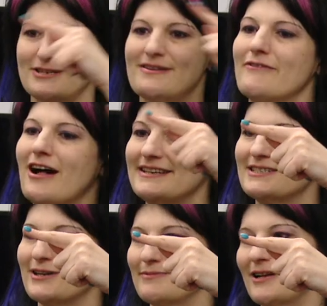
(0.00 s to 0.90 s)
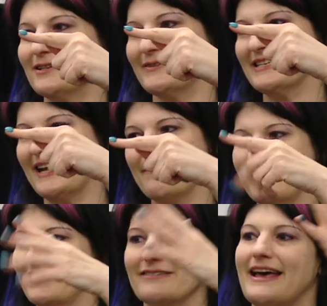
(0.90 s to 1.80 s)
And you have all these startups all doing the same
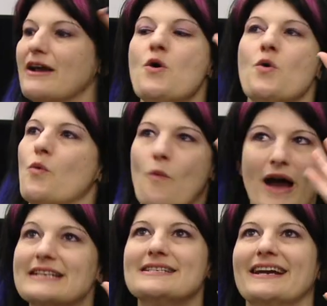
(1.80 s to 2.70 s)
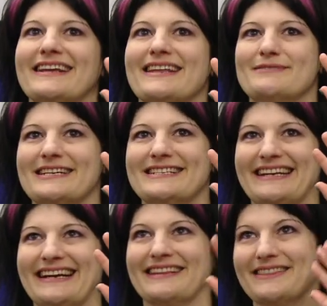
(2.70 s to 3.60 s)
thing and you're like, why isn't any of them
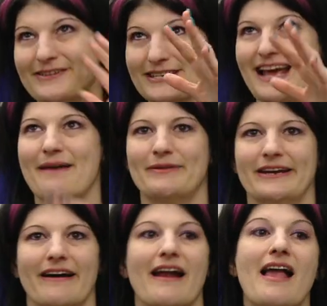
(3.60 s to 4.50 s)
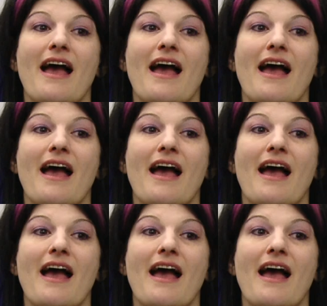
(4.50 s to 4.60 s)
succeeding? There's a gap here.